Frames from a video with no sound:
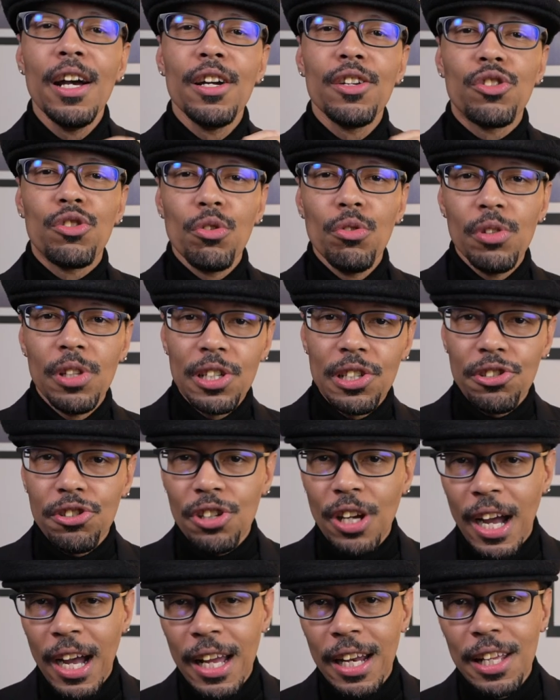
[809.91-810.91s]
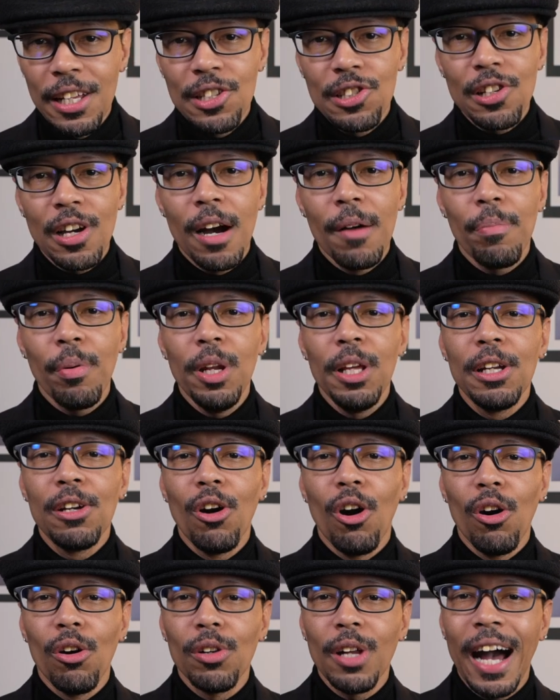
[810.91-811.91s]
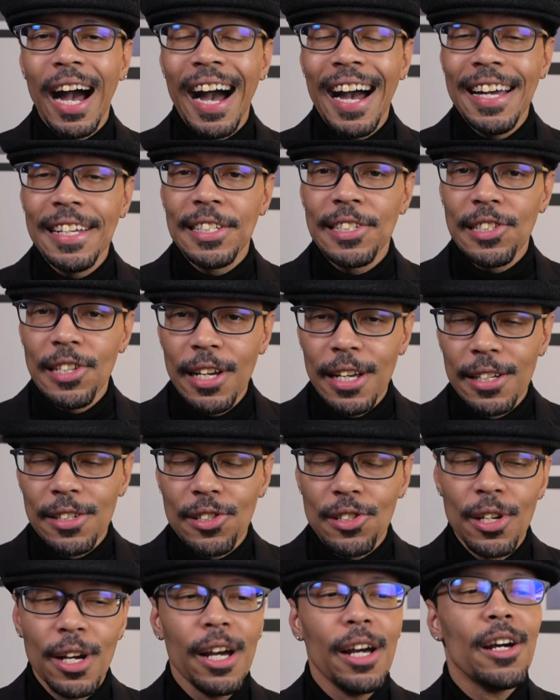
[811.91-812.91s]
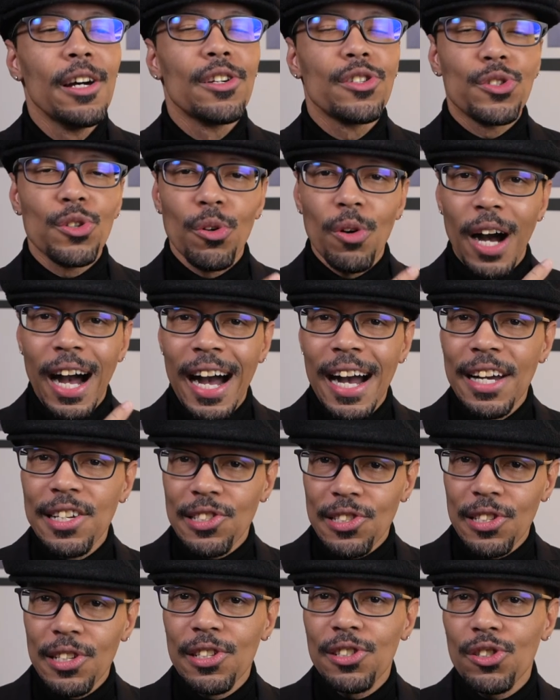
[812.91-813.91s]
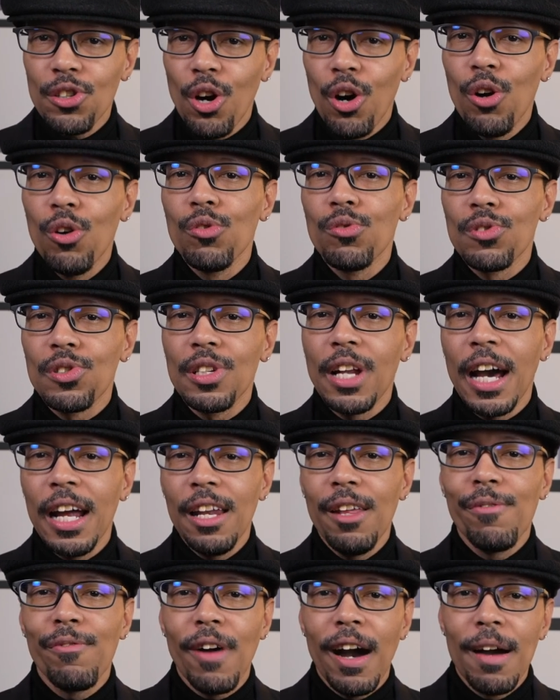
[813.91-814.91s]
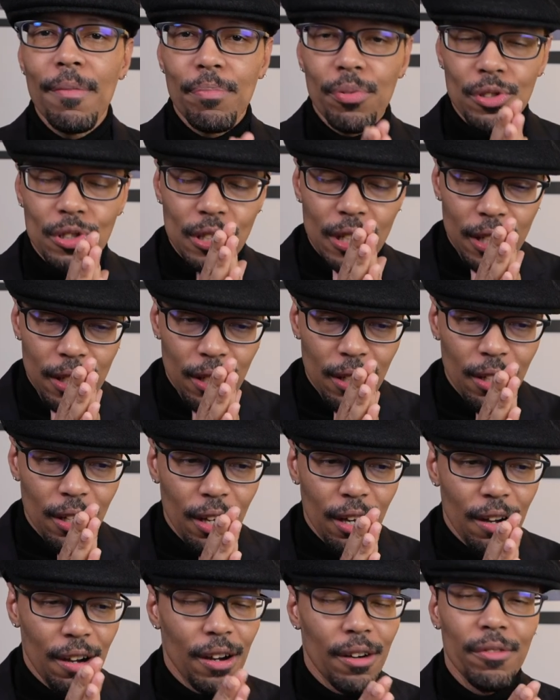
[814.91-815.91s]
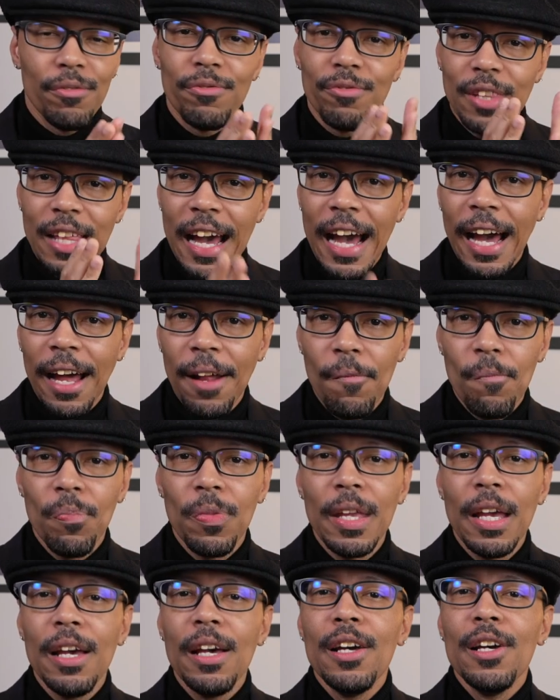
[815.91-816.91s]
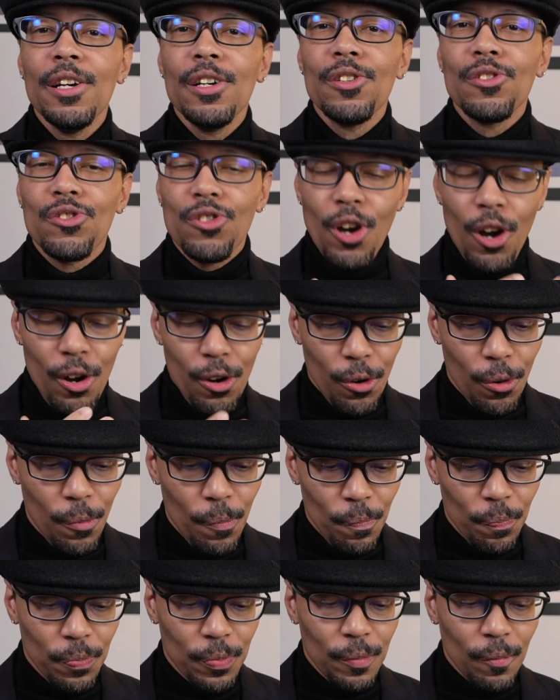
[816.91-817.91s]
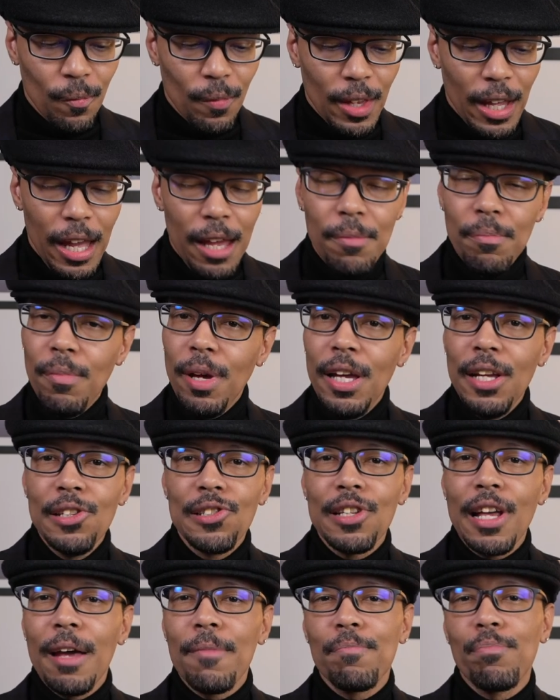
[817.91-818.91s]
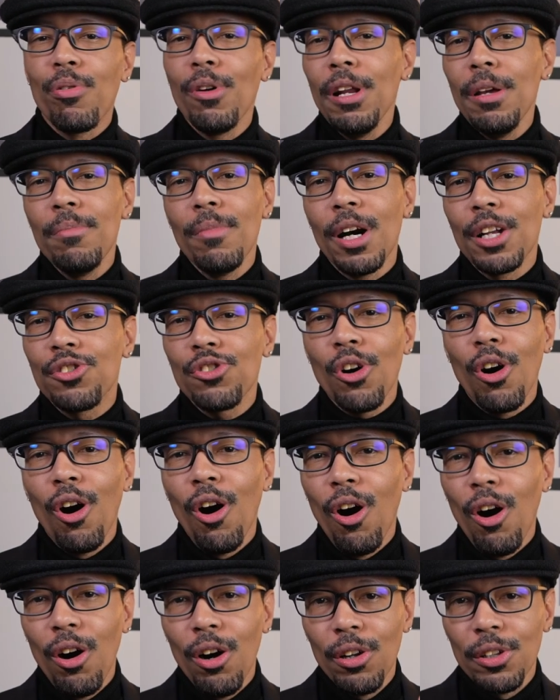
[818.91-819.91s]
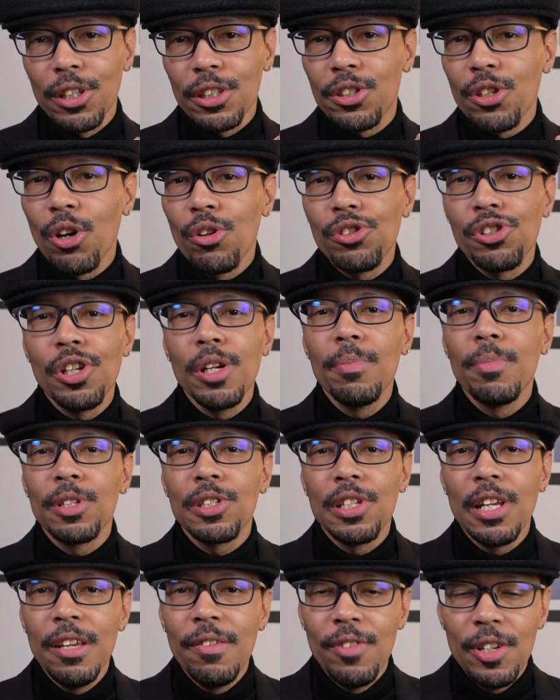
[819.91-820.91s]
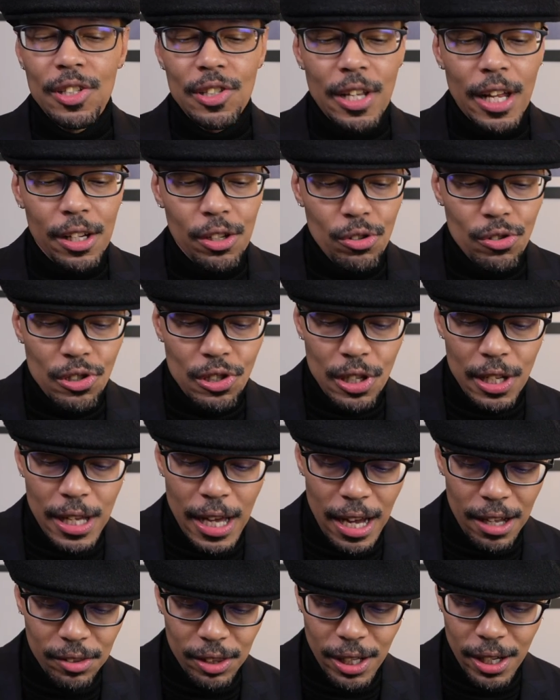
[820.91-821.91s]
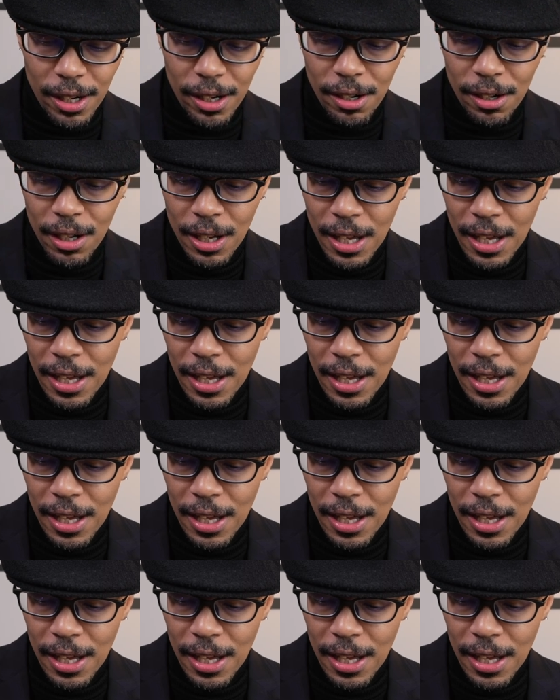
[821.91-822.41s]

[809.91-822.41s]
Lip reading: to this Chinese company called Hisense. So Hisense owns 95% of that. So it means that pretty much all the Toshiba TVs that you see out there